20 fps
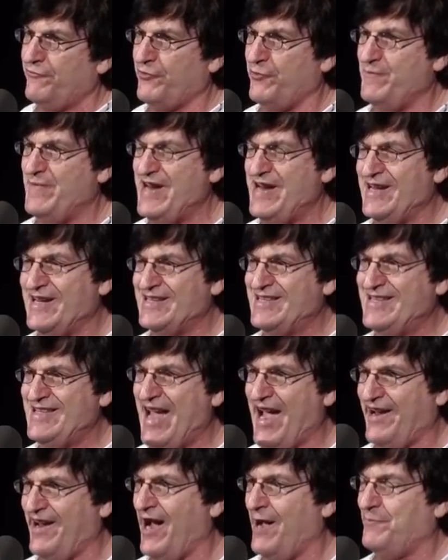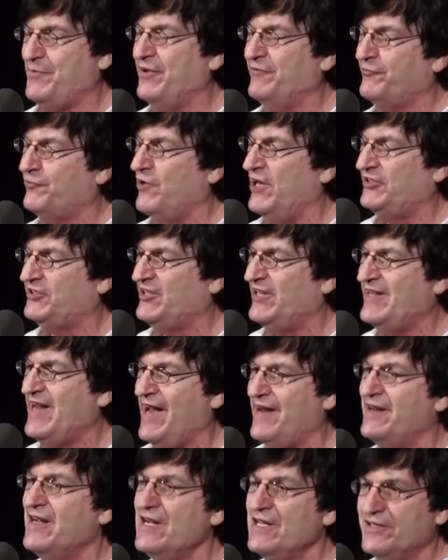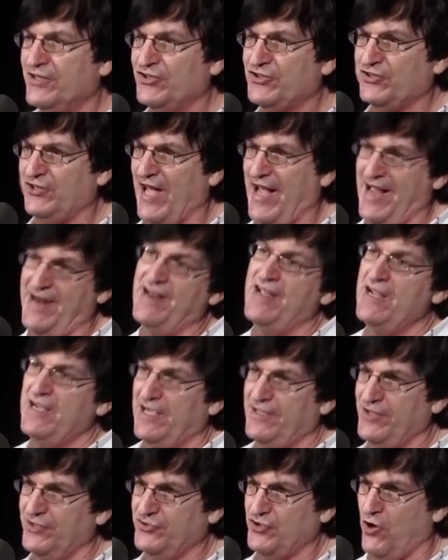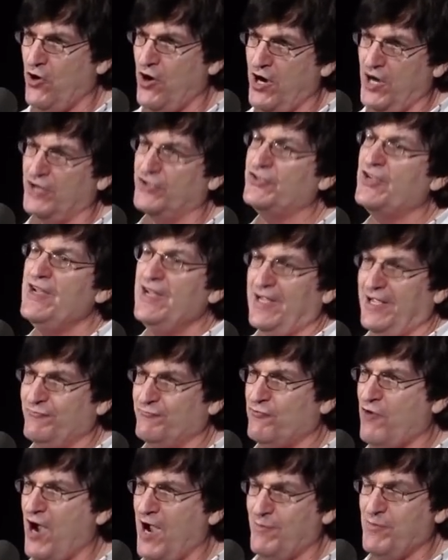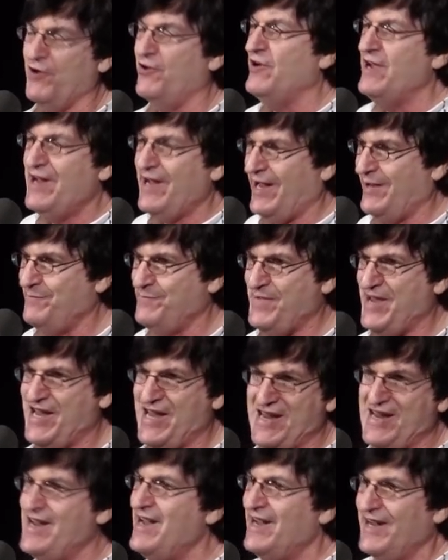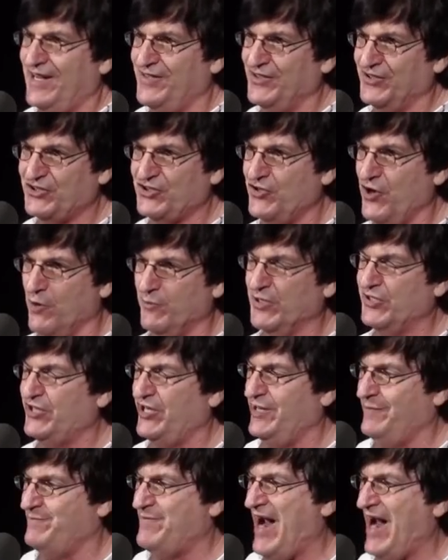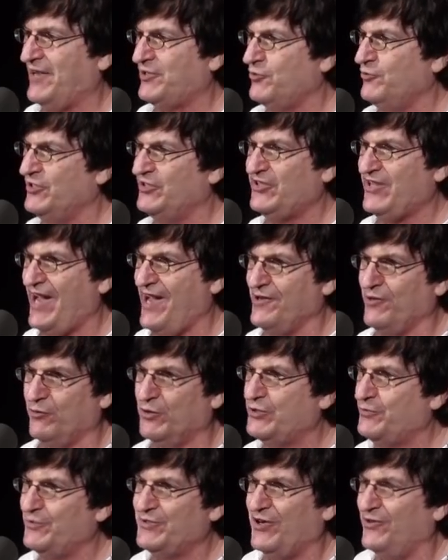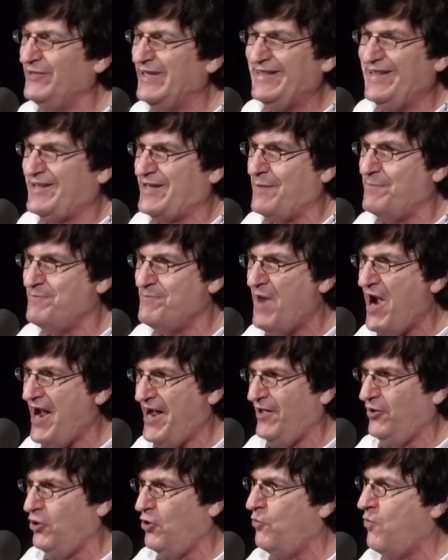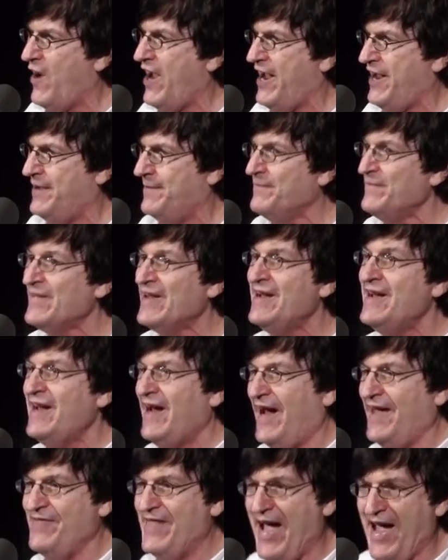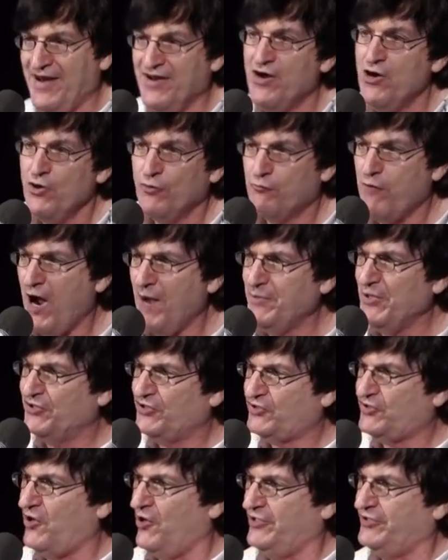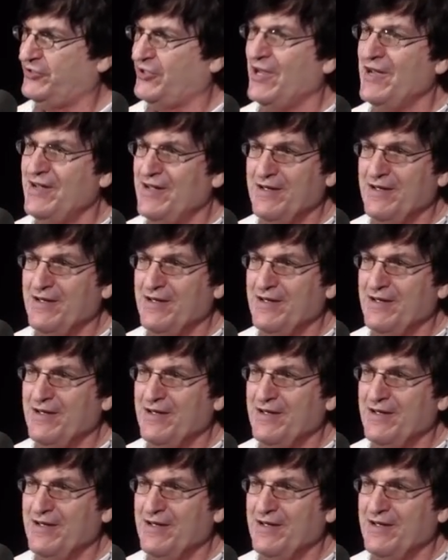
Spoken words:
for me to get up and for us to get the sled and the dogs and Robert and me and the snow machine back to his kennel, which was only like a mile away. And then Robert starts